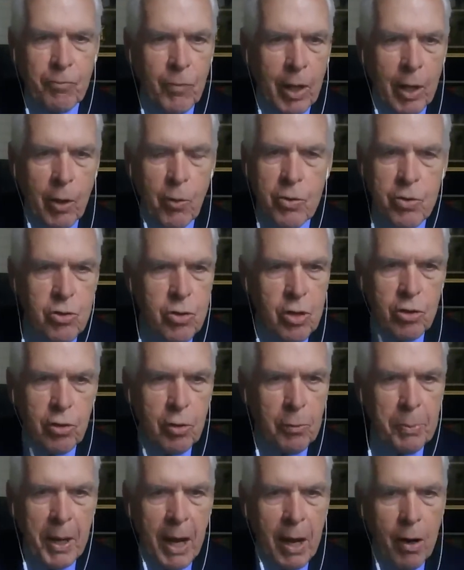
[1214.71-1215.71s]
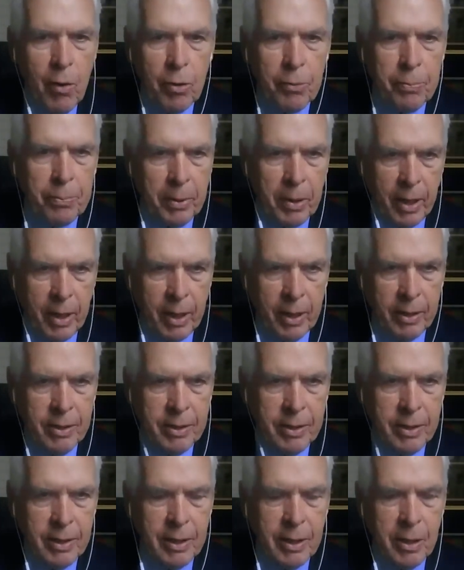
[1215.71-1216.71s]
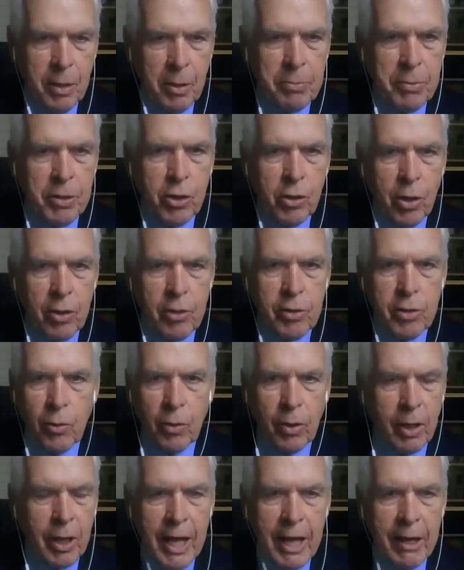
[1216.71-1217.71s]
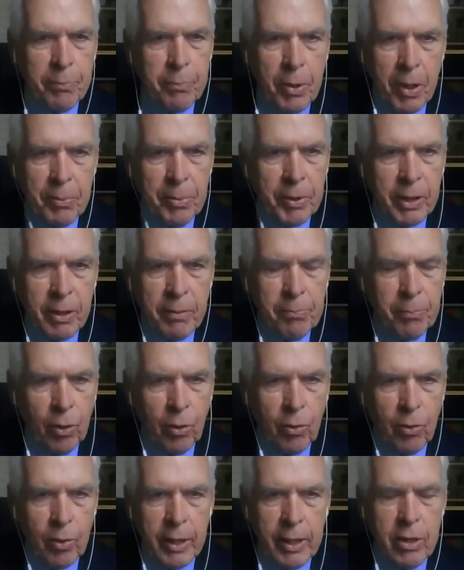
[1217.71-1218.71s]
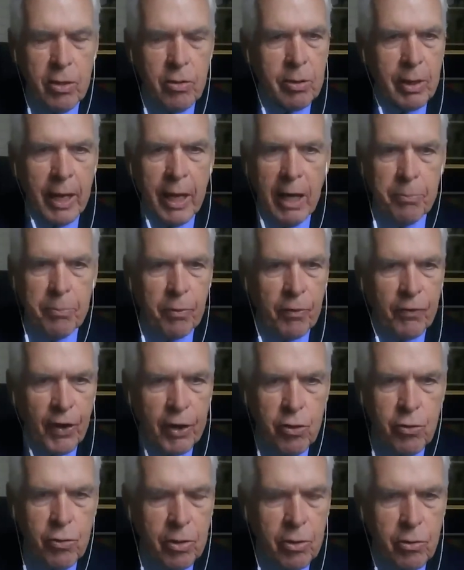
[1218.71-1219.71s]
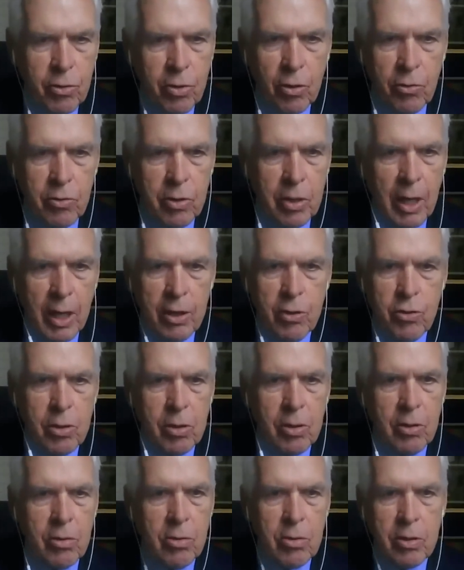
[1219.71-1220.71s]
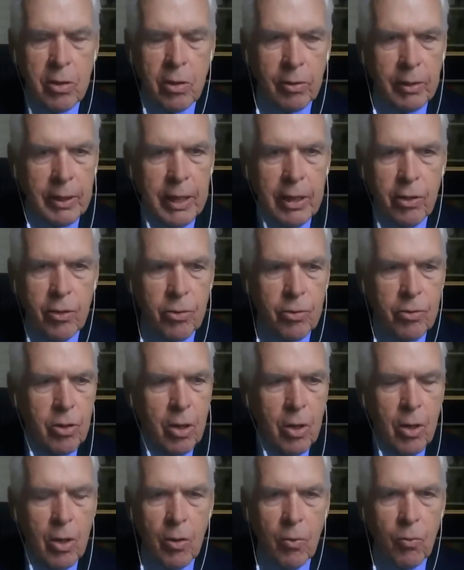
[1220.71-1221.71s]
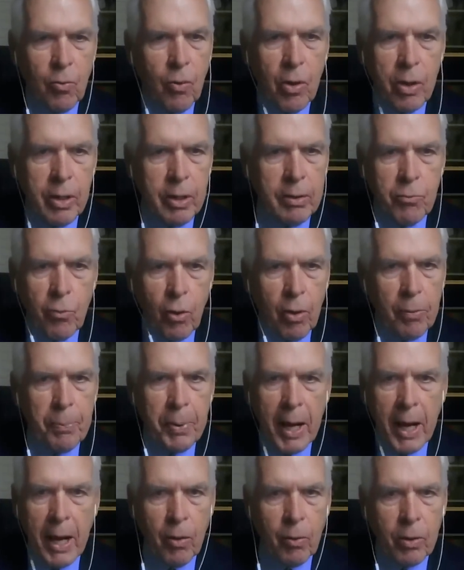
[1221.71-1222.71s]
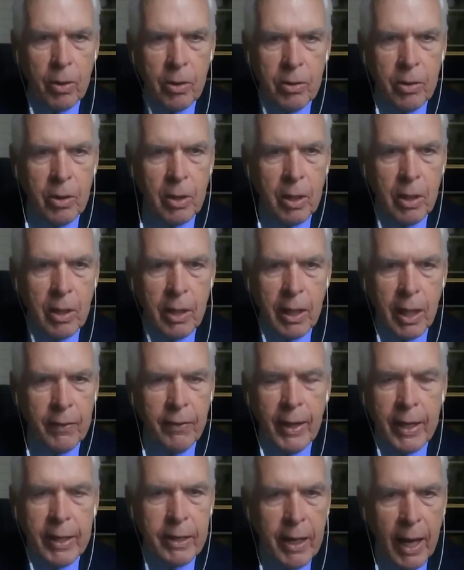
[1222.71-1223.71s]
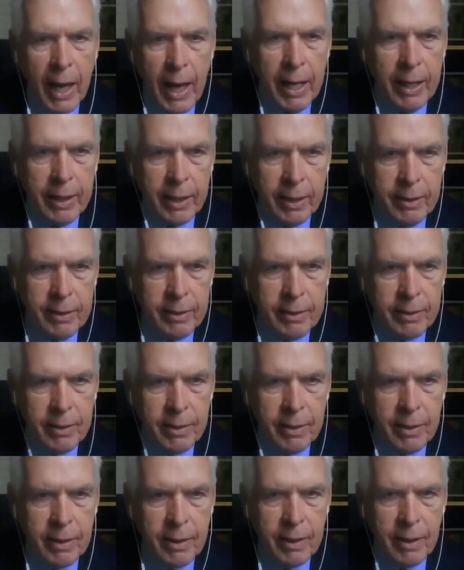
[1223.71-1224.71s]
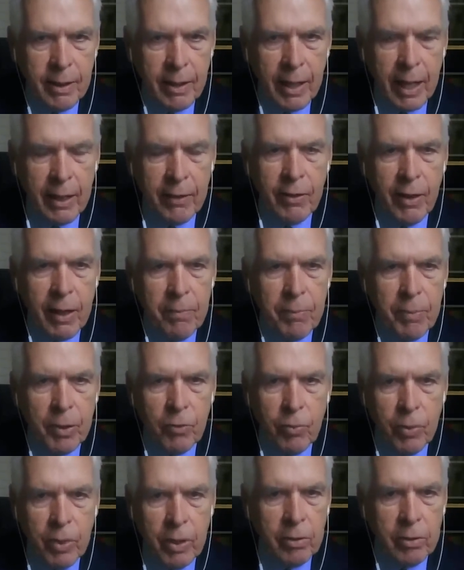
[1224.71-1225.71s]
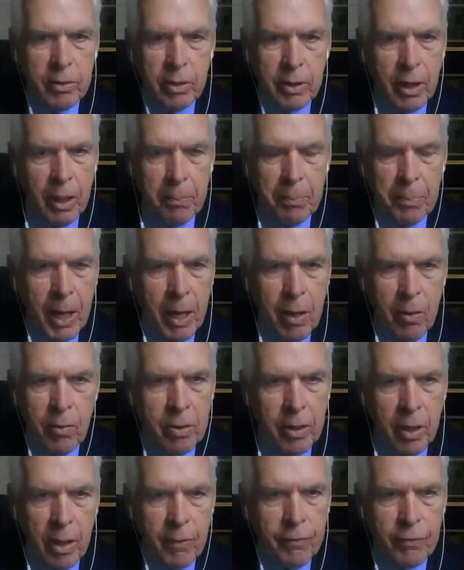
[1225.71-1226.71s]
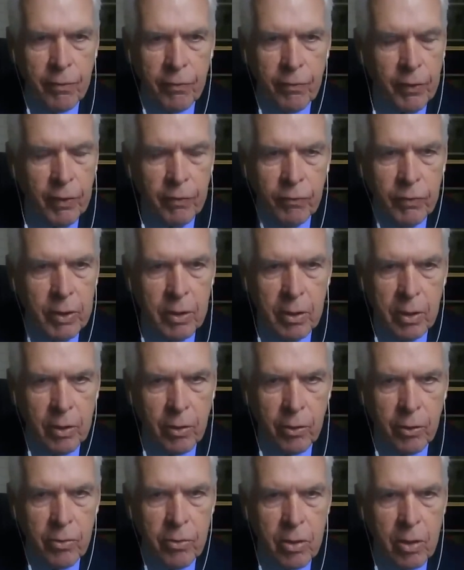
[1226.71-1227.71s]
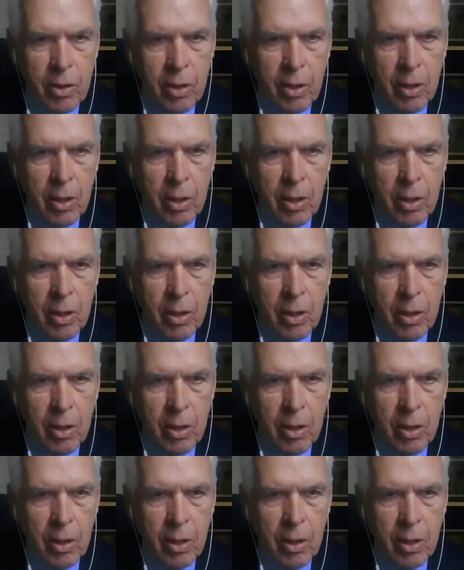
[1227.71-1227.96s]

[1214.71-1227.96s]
It was just a power play. because there were a lot of public employees. They had professional associations. Their leaders wanted more power, and they got it. And they've been wielding that power now for 50 years.